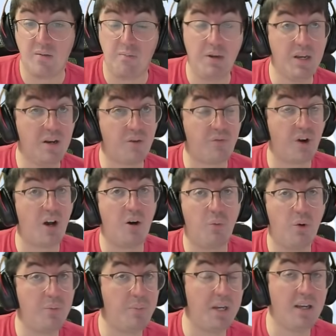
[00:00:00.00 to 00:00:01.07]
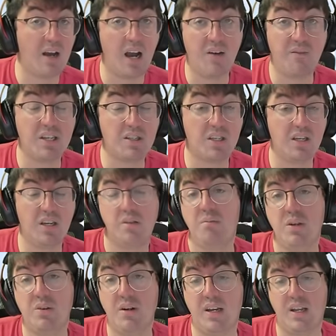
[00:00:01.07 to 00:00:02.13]
Meteor Fall would be obviously
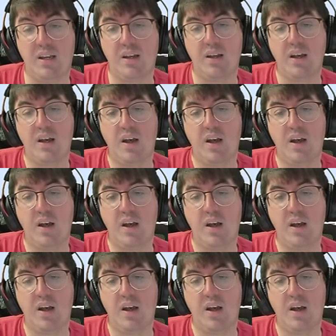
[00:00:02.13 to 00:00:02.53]
immunity.